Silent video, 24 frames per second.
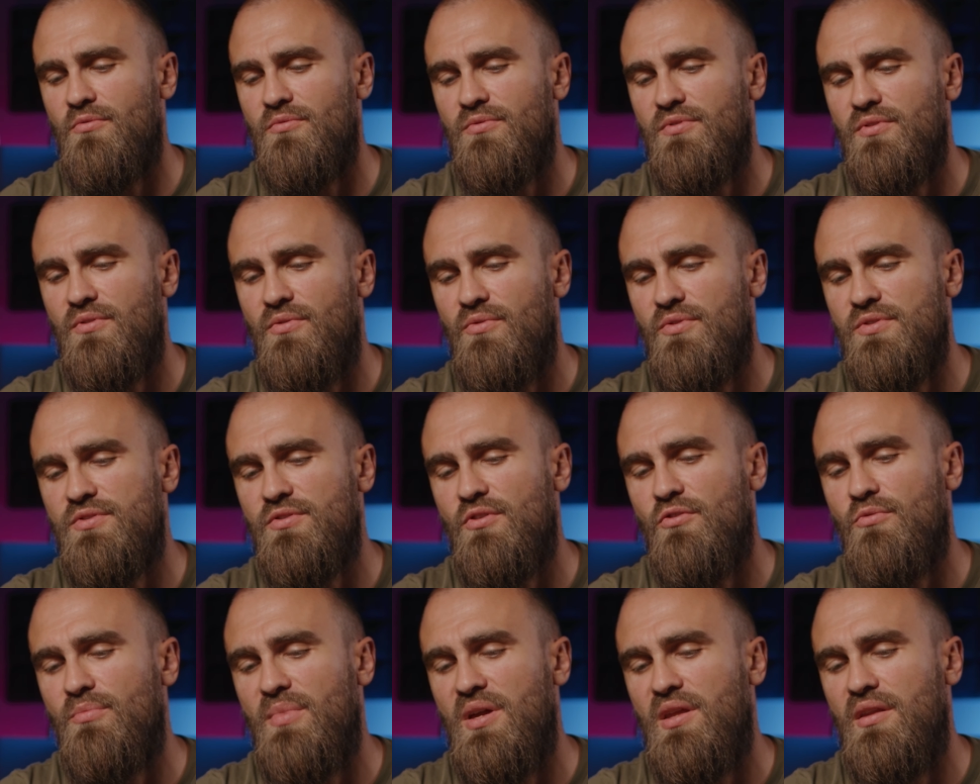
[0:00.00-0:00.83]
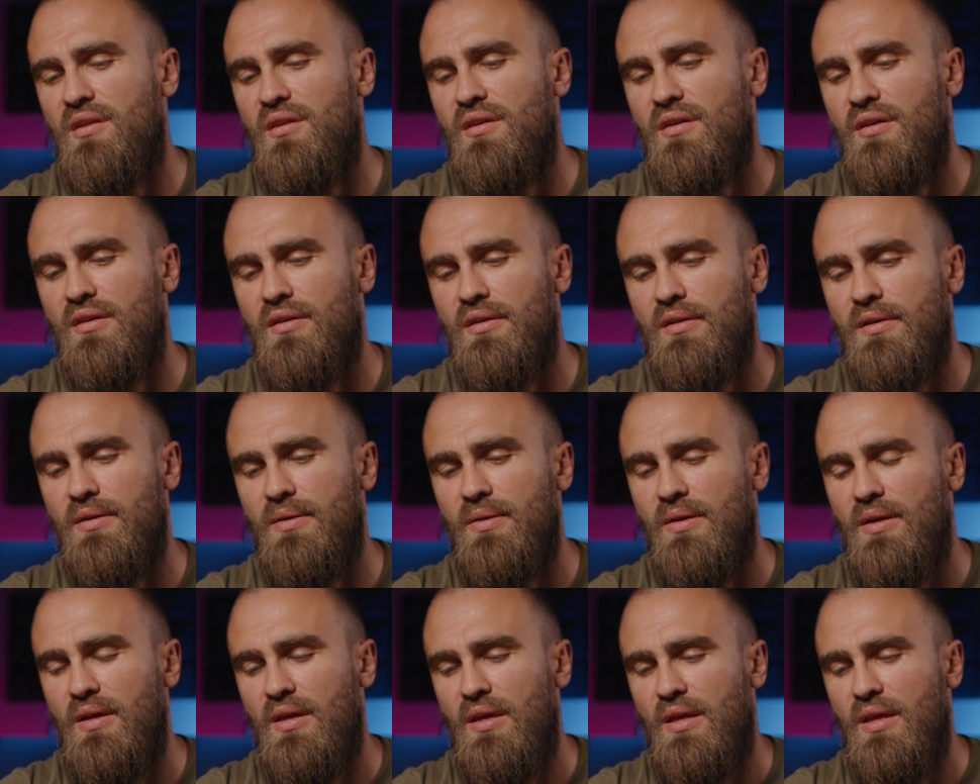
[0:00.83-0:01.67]
There is no many
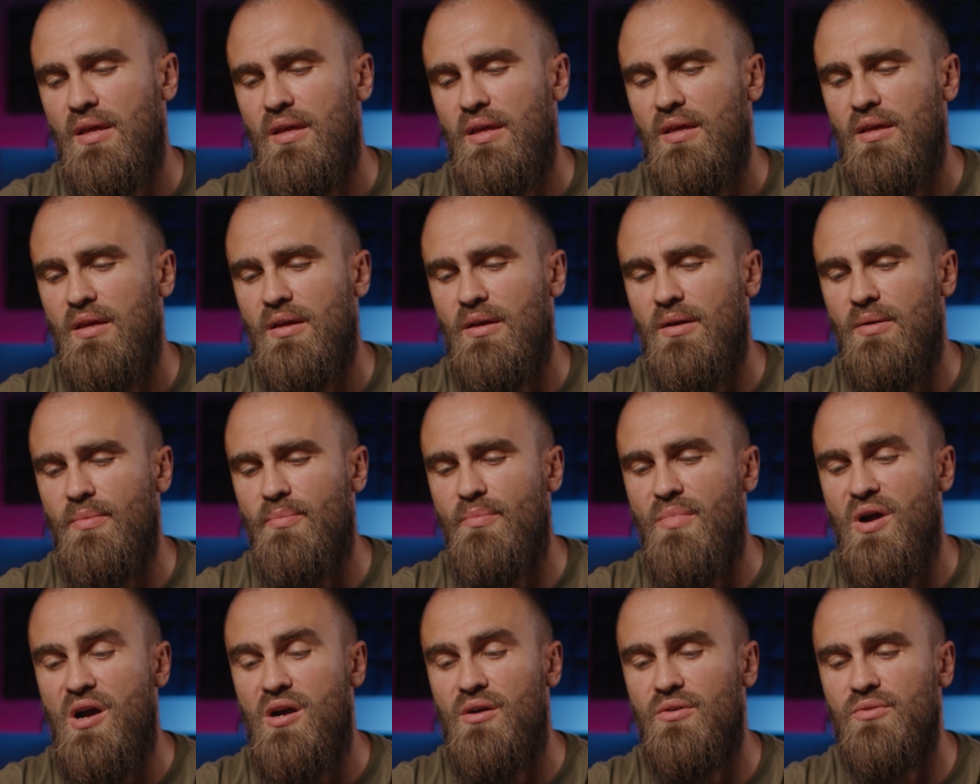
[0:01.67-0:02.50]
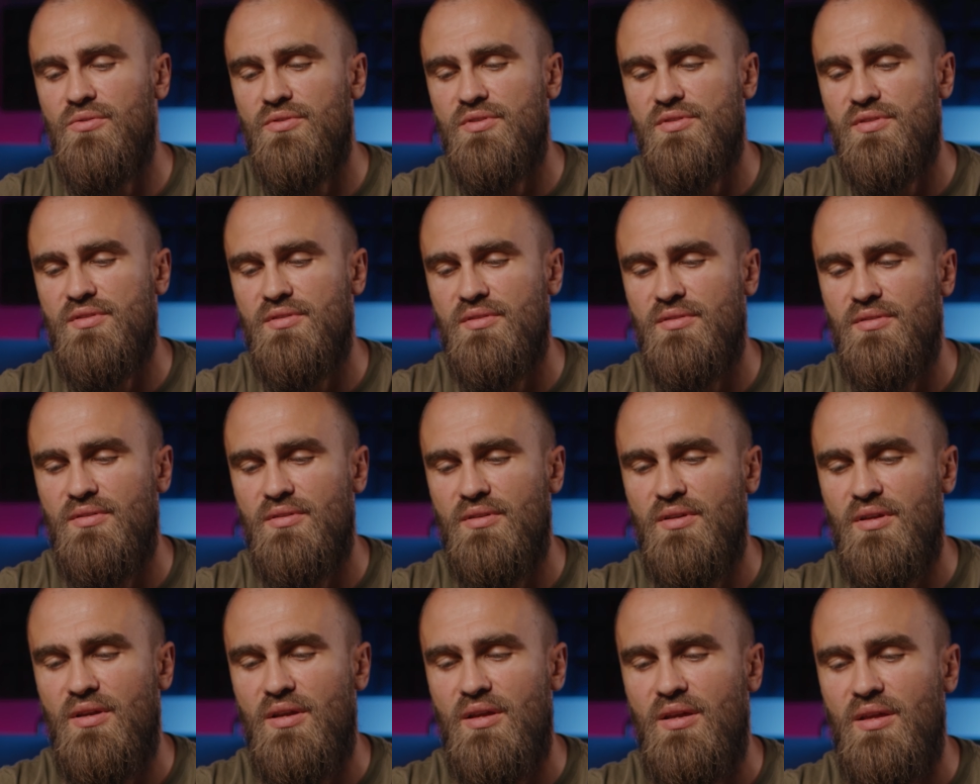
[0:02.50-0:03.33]
mounts
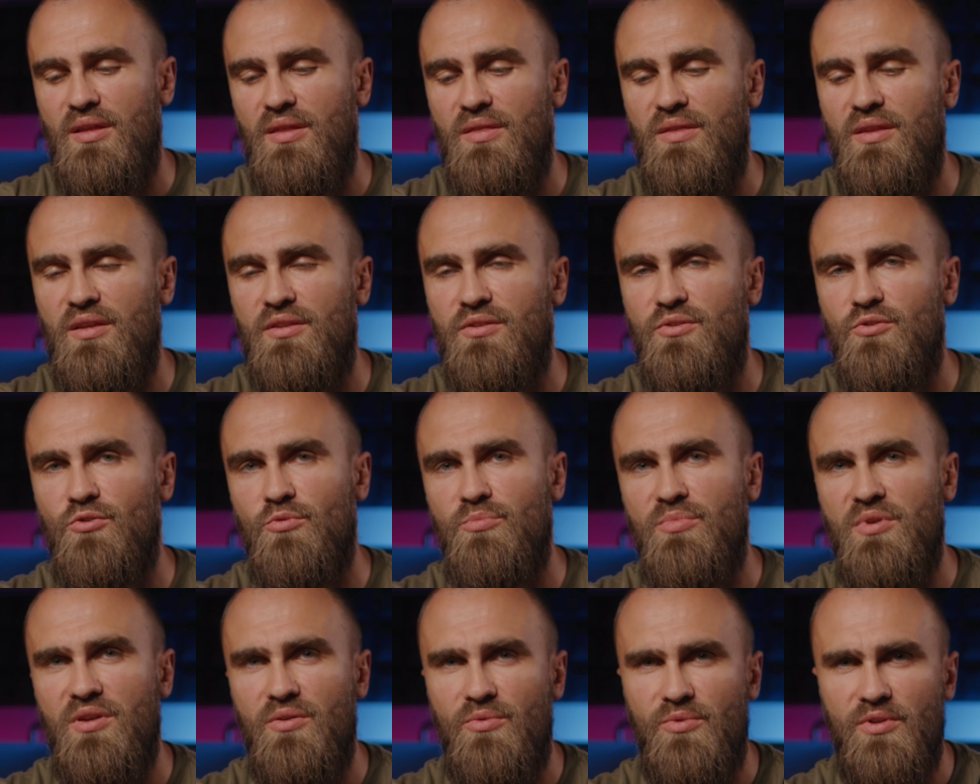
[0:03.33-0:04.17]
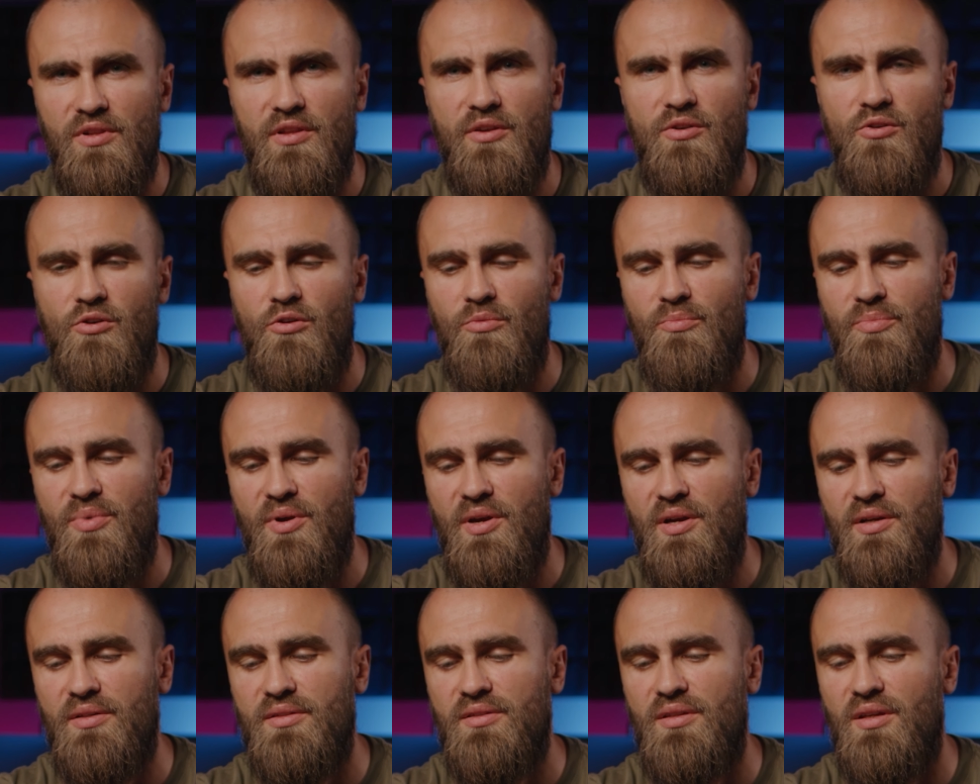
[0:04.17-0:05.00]
that could be really
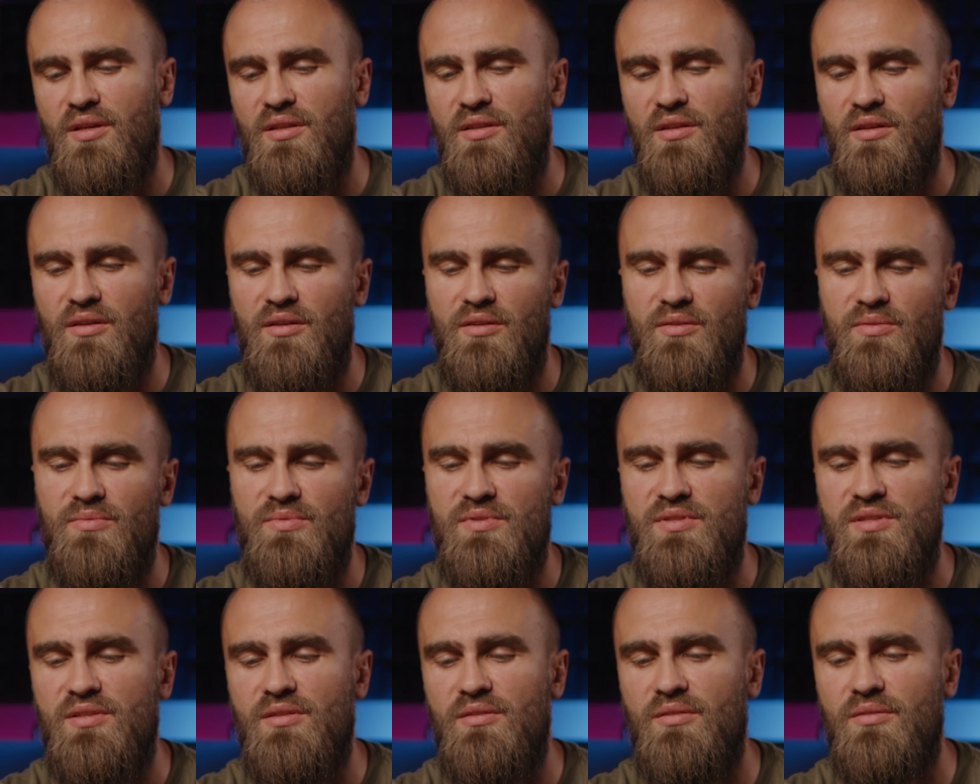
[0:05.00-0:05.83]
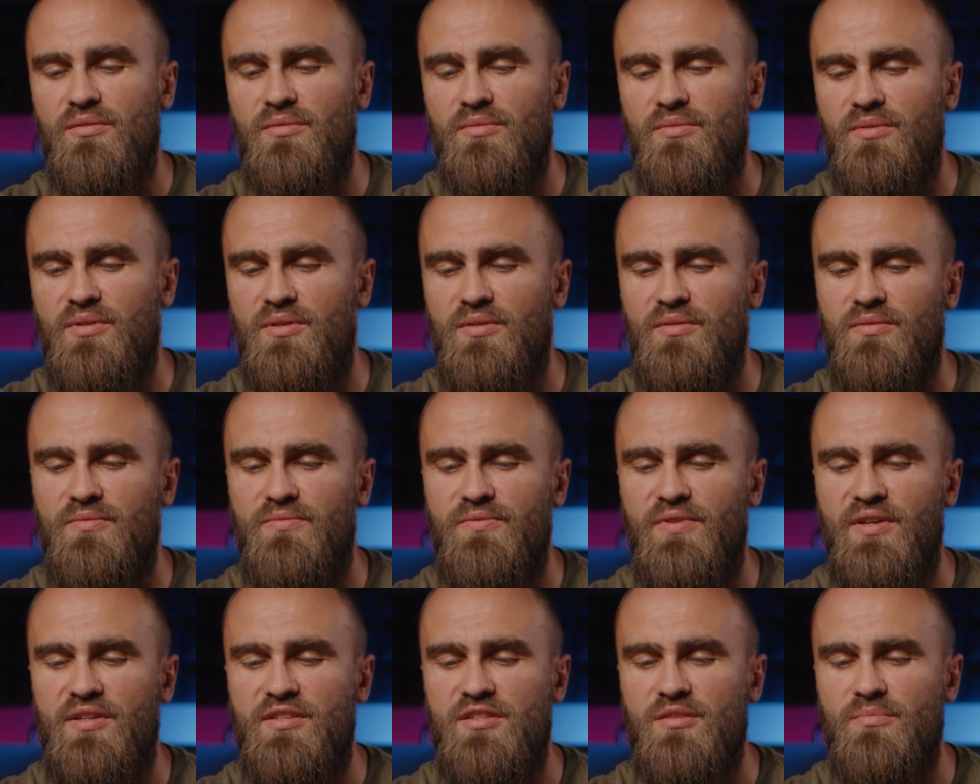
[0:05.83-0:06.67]
compact and still
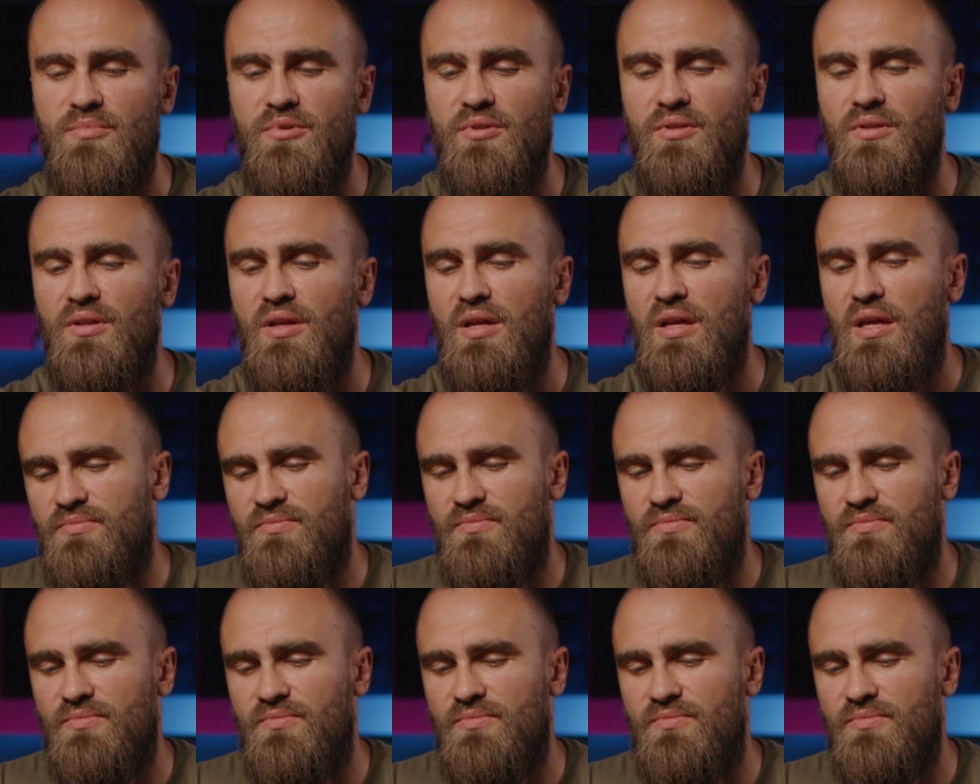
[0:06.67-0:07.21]
flexible.